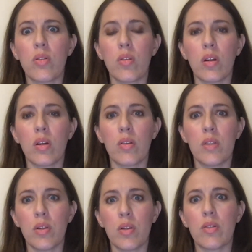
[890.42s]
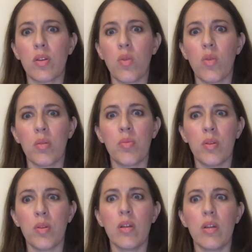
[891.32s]
series on quantum
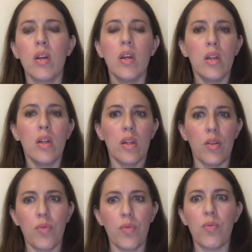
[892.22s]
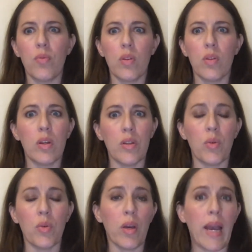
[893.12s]
computing, if you
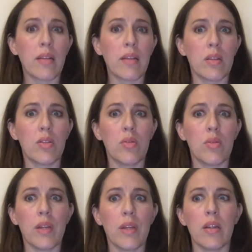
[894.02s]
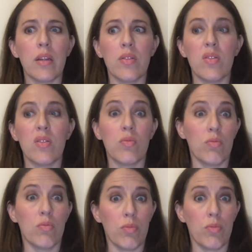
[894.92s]
have access to that, is
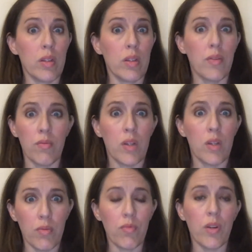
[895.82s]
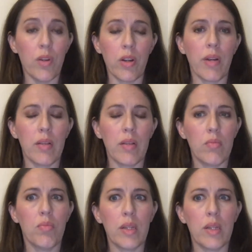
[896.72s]
really a very great
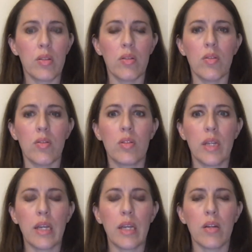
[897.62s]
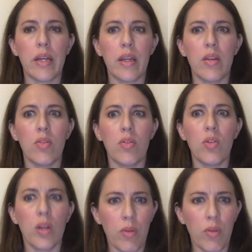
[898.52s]
place to get a
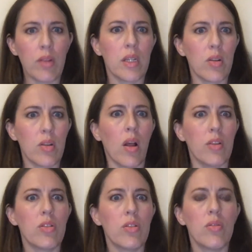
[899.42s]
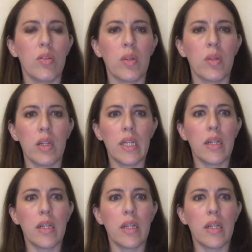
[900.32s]
ground state knowledge, no pun intended.